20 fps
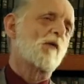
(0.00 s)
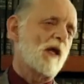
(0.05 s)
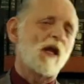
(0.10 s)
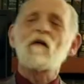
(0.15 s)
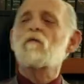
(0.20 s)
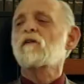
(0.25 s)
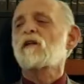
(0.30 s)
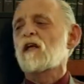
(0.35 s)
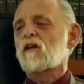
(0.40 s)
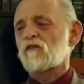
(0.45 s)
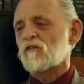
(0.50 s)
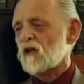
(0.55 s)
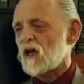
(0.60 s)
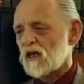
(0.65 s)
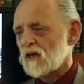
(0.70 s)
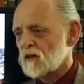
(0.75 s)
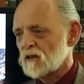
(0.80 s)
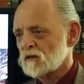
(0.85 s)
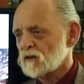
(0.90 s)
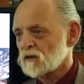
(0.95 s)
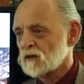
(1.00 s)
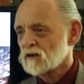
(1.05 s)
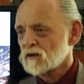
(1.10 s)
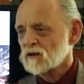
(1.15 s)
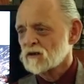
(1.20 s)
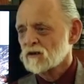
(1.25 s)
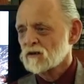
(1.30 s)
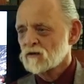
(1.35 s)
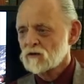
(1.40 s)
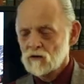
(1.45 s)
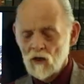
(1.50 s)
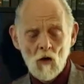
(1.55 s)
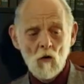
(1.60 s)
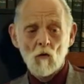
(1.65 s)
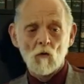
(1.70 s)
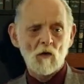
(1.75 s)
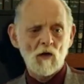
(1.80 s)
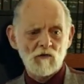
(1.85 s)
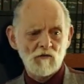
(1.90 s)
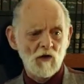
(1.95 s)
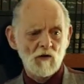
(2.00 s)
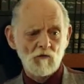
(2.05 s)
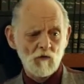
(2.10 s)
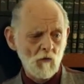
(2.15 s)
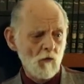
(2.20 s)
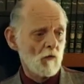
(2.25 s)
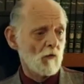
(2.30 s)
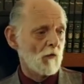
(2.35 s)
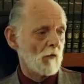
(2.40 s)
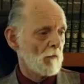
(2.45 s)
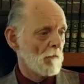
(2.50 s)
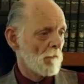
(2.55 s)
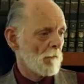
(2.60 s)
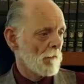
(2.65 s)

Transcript: whatever they said? No, it's not true.